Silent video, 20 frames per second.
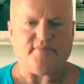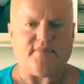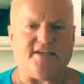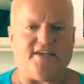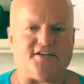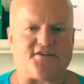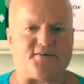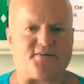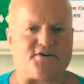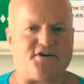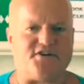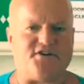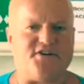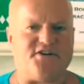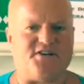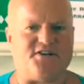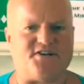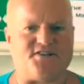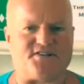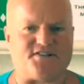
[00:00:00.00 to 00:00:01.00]
Here's some good
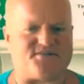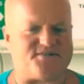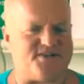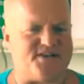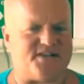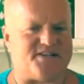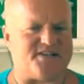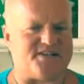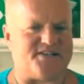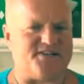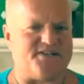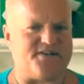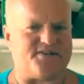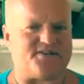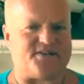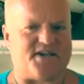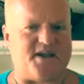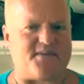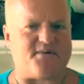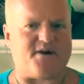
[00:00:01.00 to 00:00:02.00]
news, really good
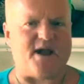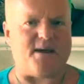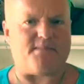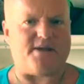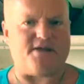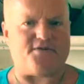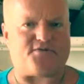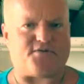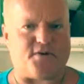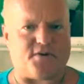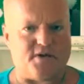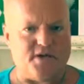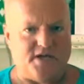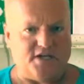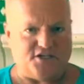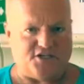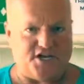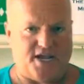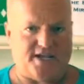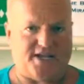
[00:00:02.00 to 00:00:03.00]
news. Abraham intro.
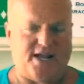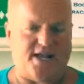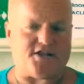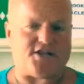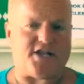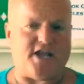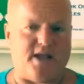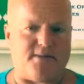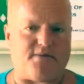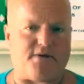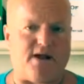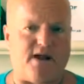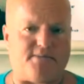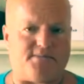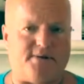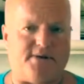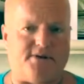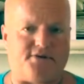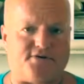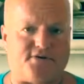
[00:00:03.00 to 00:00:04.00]
Check out the
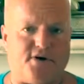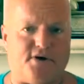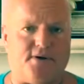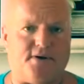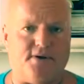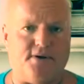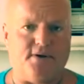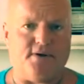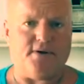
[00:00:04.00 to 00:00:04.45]
Abraham intro.